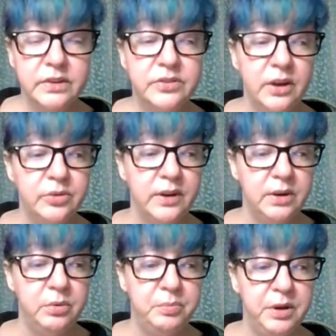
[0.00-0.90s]
Sounds like
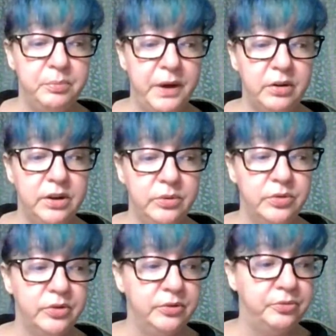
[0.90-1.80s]
it would be a better
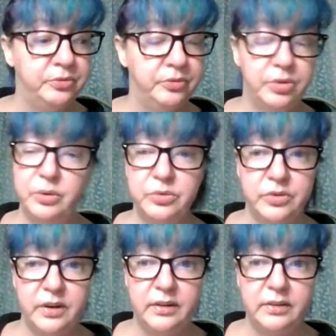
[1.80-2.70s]
use of
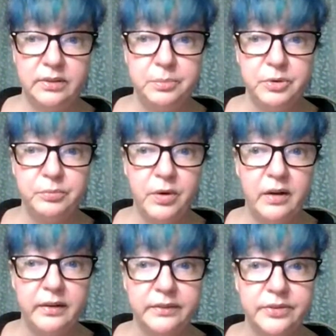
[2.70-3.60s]
those Lipton
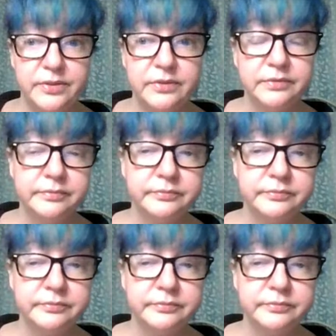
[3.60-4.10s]
products.